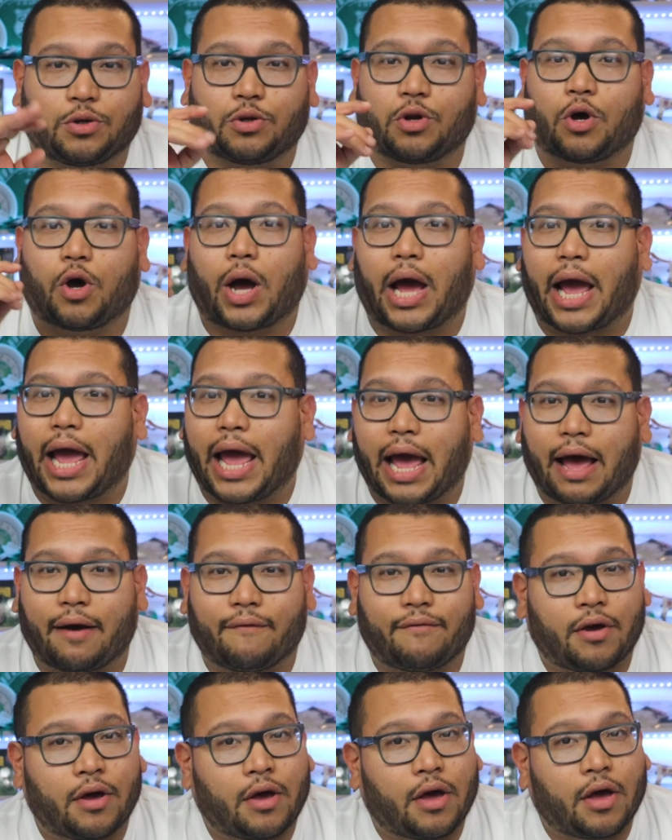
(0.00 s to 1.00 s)
You know, I
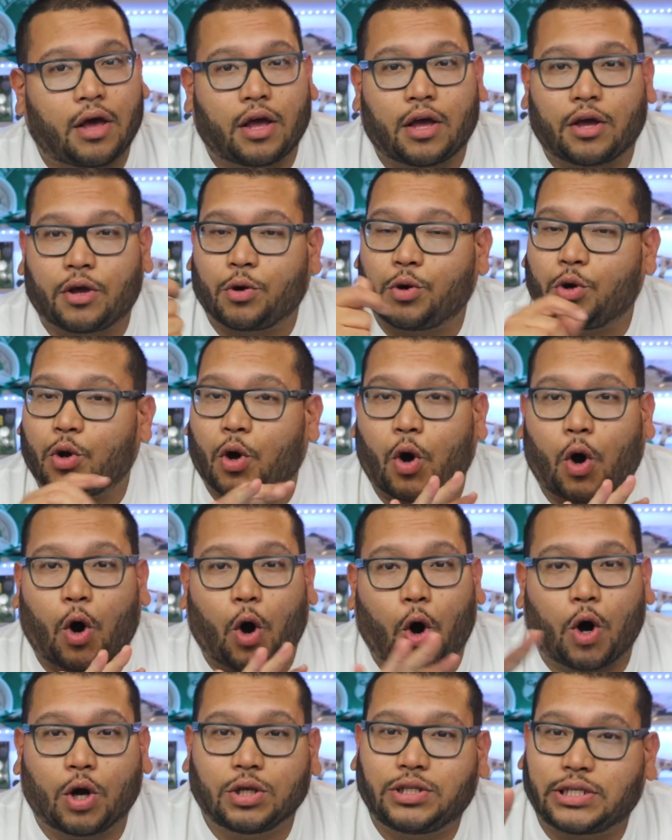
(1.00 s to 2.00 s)
have, you know,
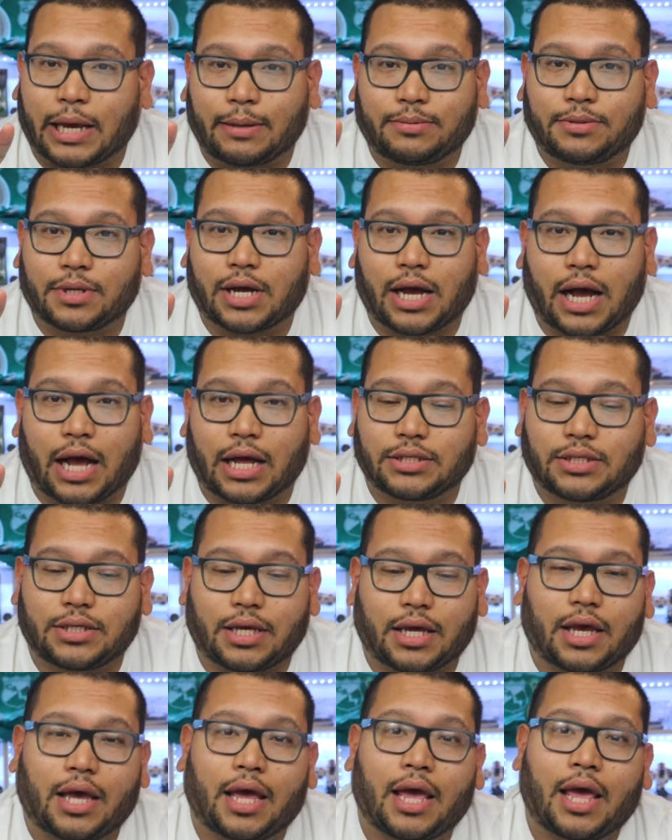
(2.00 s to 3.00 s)
all types of
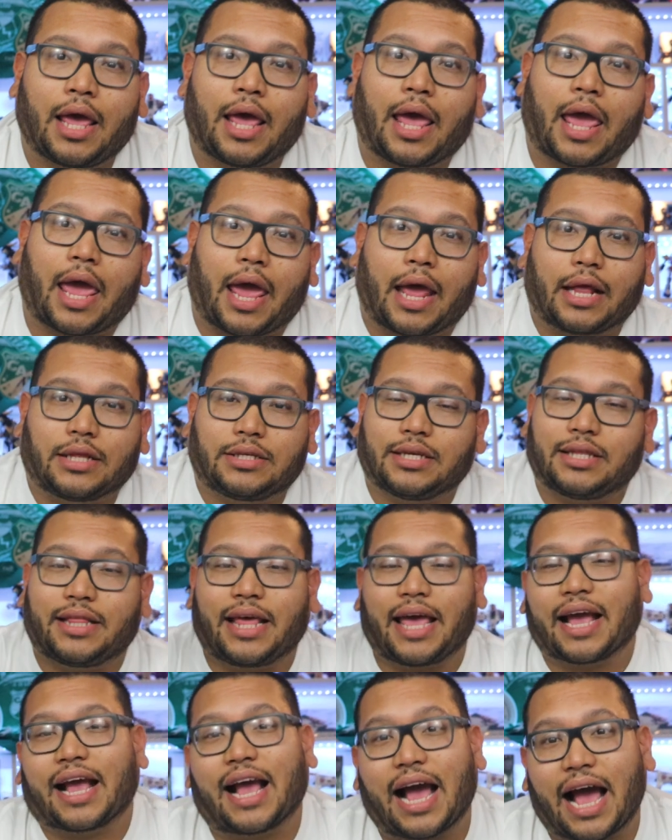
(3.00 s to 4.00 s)
content, and
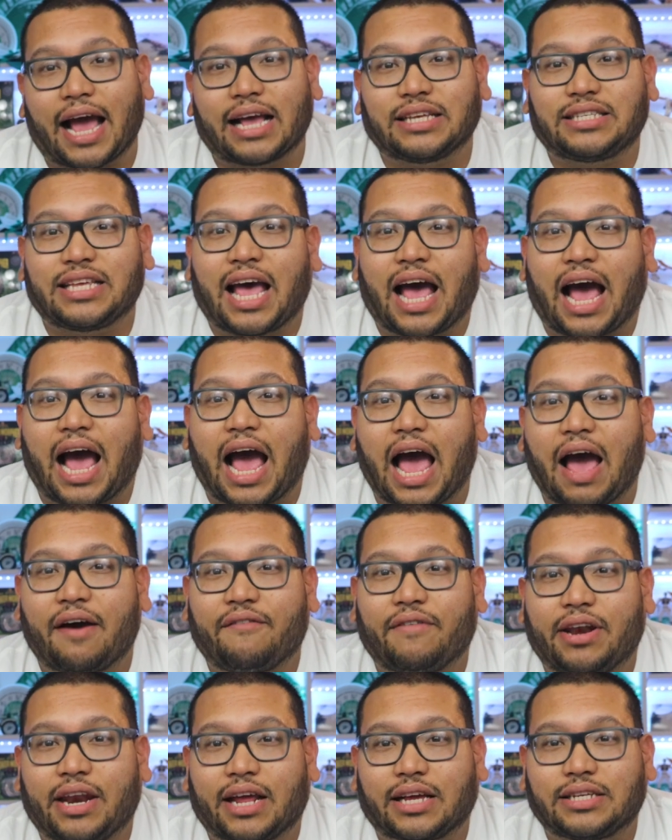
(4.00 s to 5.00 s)
today, guys, I
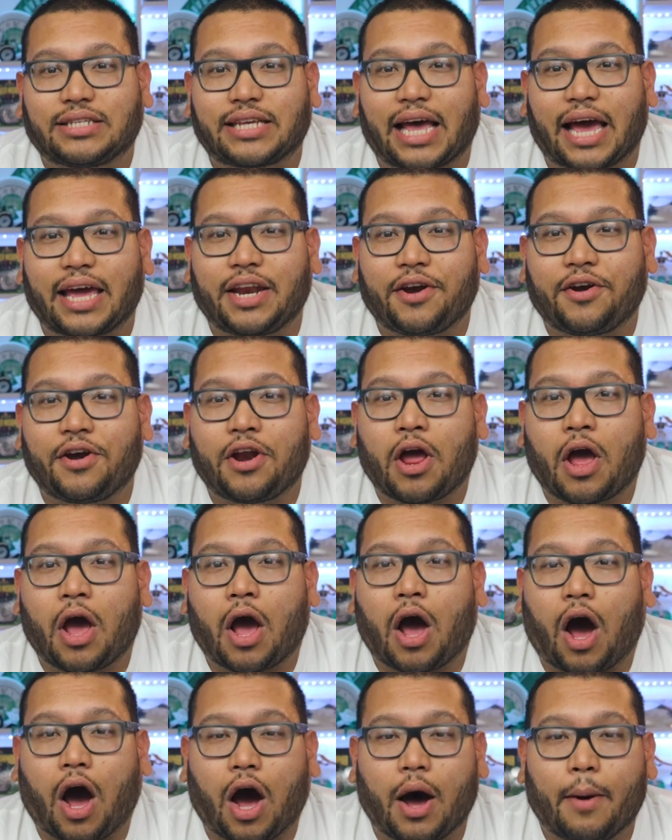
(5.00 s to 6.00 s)
have an exciting
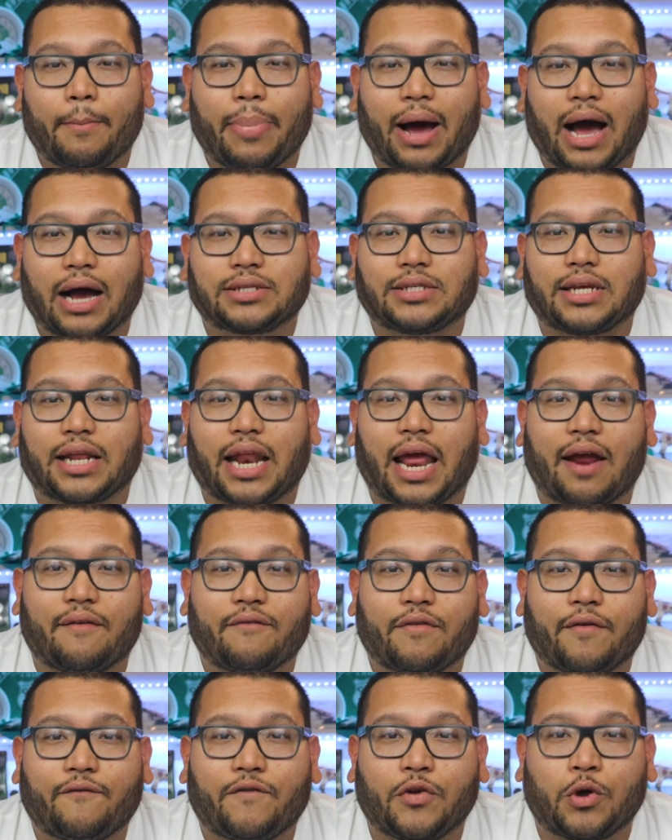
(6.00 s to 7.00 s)
unboxing
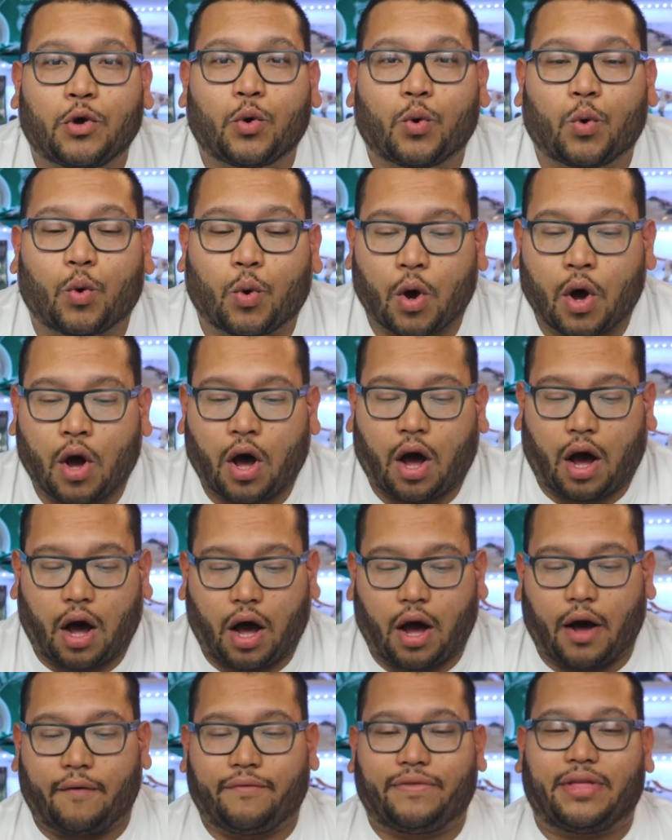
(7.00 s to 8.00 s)
and review
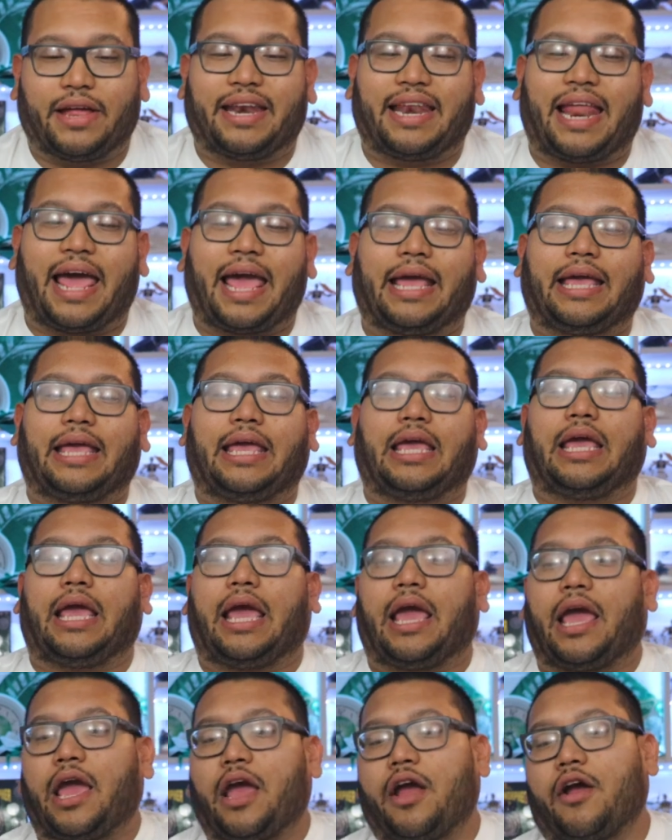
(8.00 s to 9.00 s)
of the Nike
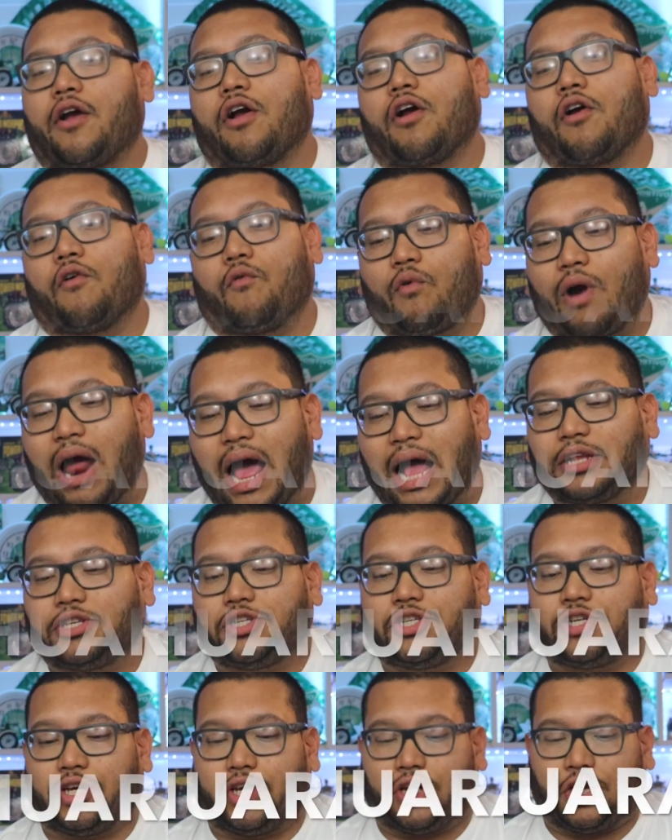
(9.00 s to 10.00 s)
Air
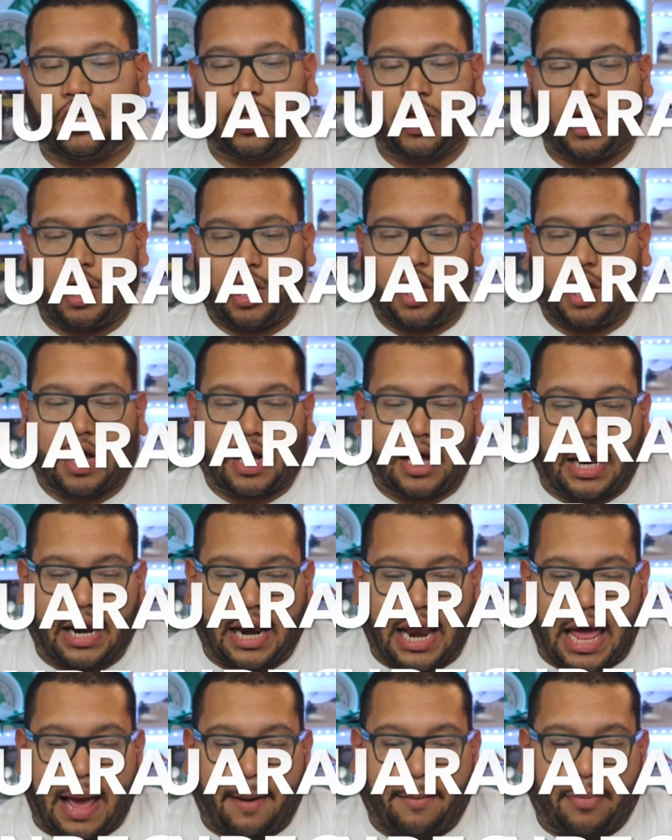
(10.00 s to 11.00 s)
Huarache
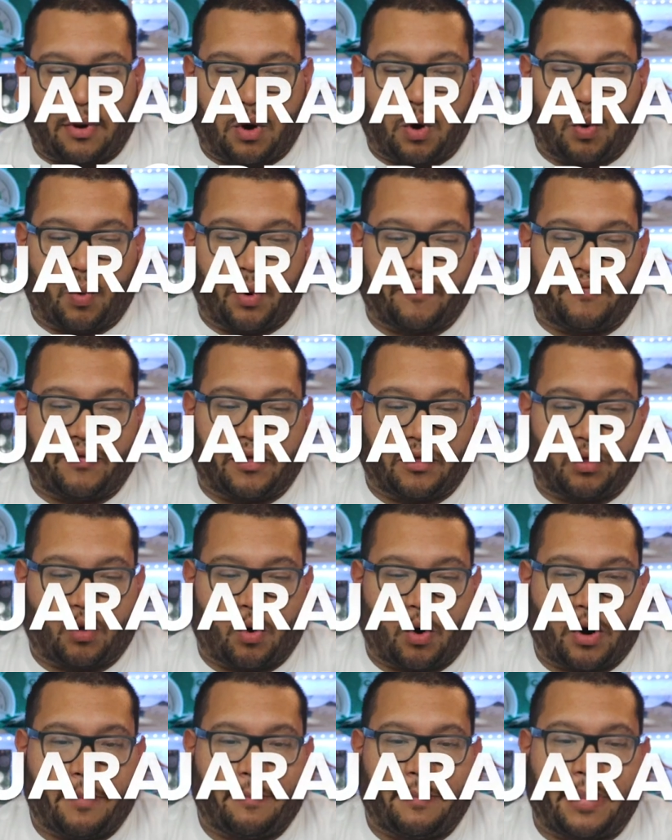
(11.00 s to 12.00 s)
collabo with the
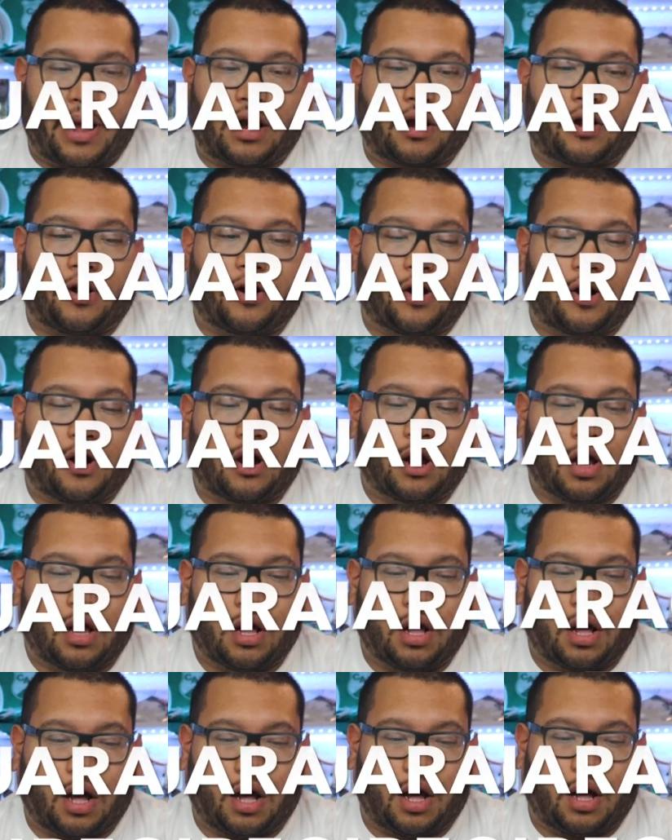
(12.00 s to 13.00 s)
Doernbecher,
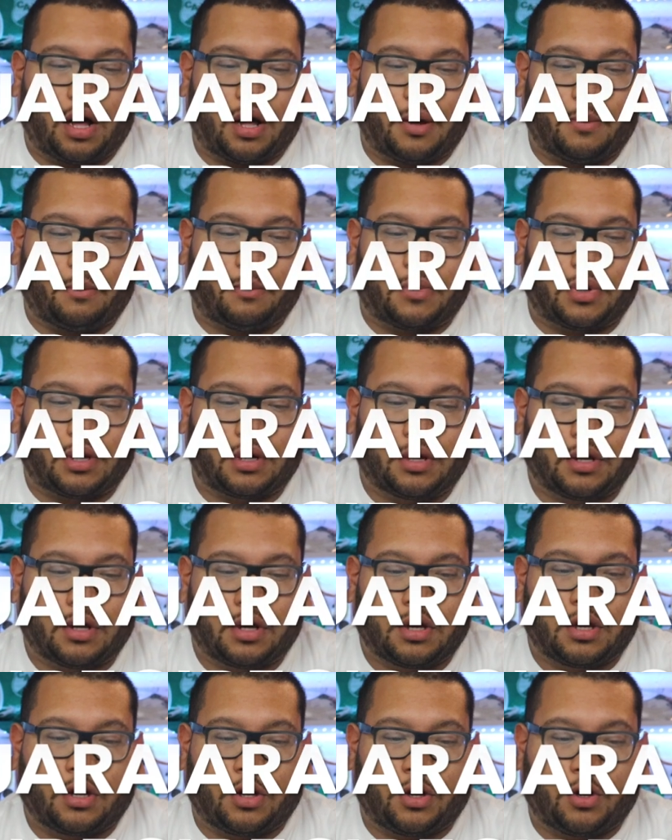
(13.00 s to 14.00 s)
um,
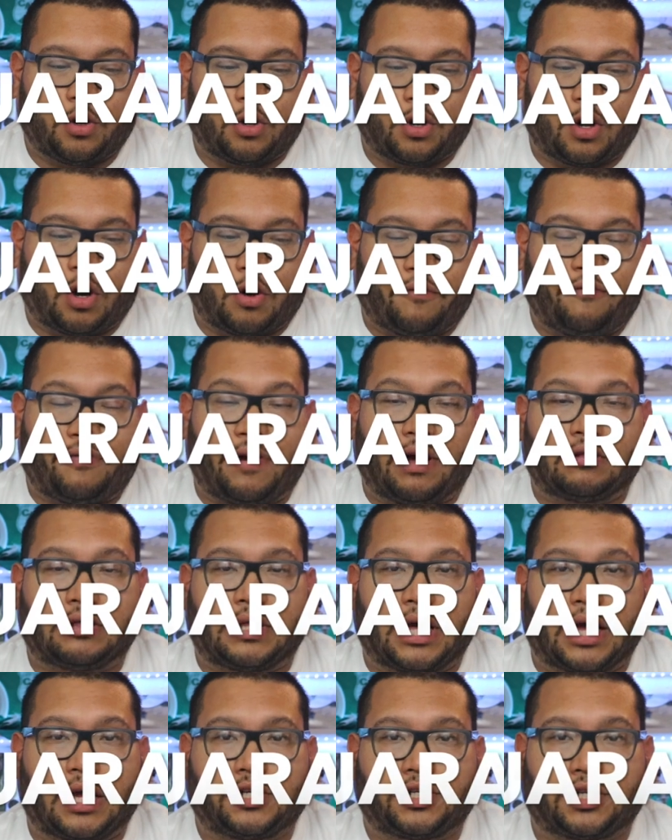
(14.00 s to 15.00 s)
you know,
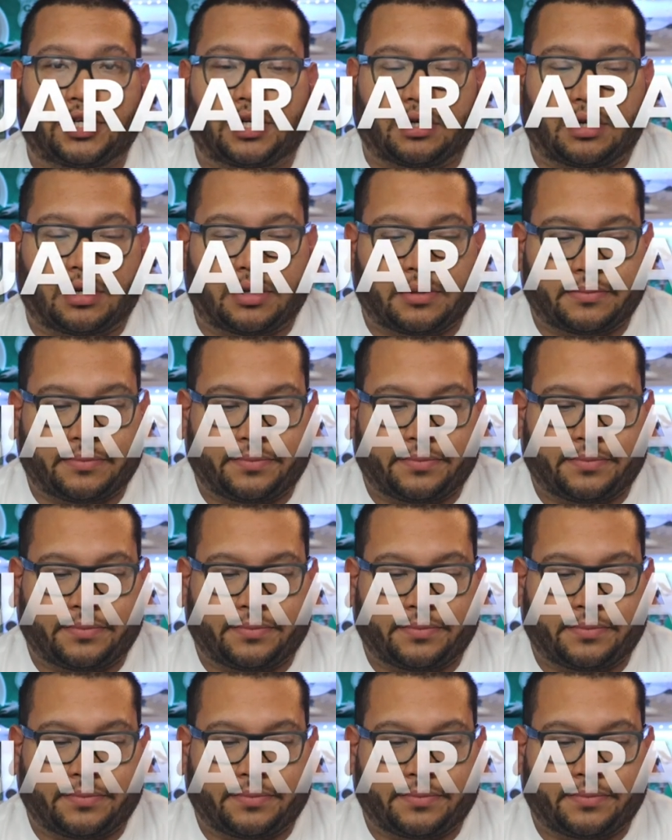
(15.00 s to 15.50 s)
foundation.